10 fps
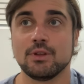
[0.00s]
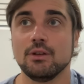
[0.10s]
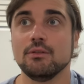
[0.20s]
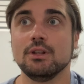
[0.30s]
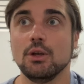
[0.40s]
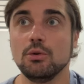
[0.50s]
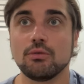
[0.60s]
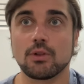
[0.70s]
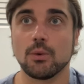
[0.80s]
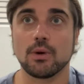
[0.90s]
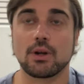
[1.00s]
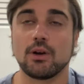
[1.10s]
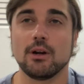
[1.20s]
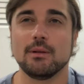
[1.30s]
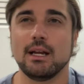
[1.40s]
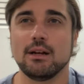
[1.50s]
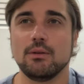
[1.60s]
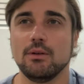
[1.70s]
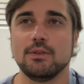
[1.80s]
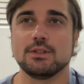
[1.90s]
new fluorocarbon. I don't
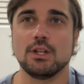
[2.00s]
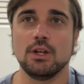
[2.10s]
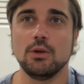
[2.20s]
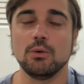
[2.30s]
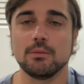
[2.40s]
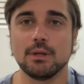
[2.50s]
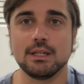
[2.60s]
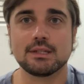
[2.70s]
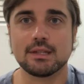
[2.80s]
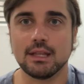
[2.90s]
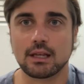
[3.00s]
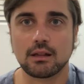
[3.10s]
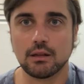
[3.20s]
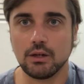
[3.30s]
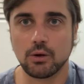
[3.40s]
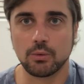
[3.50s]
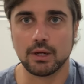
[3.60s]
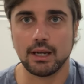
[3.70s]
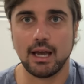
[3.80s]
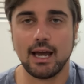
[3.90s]
know if it's the new one, but it's the clear
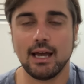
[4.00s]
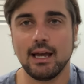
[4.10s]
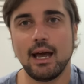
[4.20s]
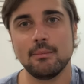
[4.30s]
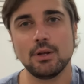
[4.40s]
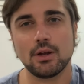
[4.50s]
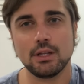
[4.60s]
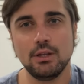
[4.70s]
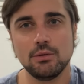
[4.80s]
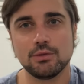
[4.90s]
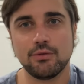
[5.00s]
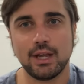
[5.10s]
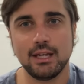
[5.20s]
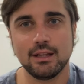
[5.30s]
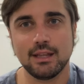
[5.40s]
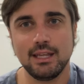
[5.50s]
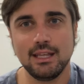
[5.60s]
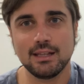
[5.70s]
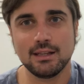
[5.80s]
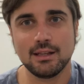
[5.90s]
one. I'm not a huge fan of the
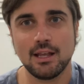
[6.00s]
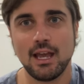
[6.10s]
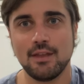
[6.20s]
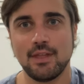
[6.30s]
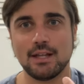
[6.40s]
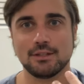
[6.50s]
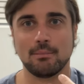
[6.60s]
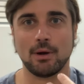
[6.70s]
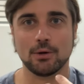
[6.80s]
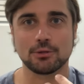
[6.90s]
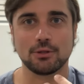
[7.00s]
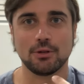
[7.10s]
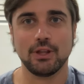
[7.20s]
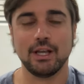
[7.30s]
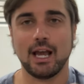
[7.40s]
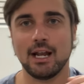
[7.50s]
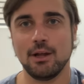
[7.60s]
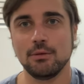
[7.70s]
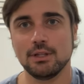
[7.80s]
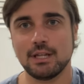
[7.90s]
hidden, and that's a personal thing. I
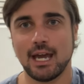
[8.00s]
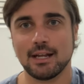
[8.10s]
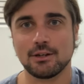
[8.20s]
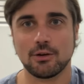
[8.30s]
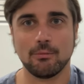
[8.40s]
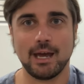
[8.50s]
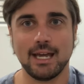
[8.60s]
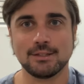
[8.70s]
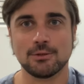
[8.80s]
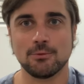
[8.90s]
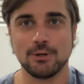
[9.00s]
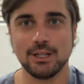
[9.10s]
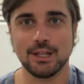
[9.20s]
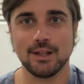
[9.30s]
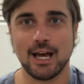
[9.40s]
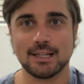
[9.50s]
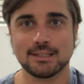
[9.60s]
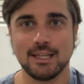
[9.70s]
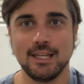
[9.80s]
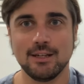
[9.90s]
know that Tactical Bassin really likes
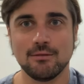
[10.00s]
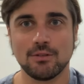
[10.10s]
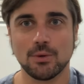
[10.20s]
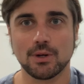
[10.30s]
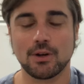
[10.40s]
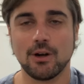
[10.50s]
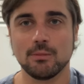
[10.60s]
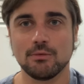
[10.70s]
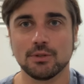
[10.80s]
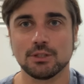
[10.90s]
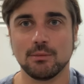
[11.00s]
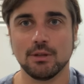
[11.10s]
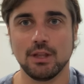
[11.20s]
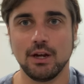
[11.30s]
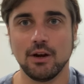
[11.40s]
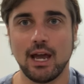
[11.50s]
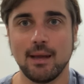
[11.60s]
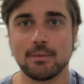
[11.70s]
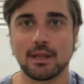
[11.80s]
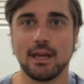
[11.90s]
the hidden fluorocarbon for some of their
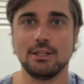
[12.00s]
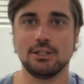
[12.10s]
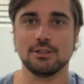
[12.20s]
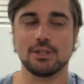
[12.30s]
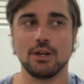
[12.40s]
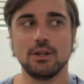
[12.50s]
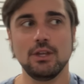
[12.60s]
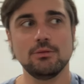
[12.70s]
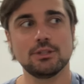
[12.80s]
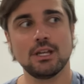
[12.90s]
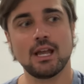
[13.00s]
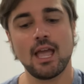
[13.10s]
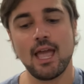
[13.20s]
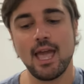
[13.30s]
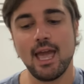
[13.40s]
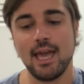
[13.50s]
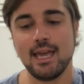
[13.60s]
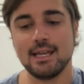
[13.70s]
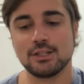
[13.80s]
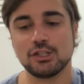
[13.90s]
applications they're using.
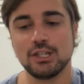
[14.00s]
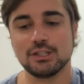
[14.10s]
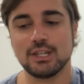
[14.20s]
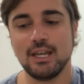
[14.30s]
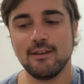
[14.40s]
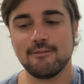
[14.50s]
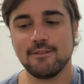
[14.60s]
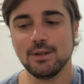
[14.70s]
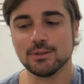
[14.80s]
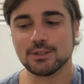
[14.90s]
It's just, it feels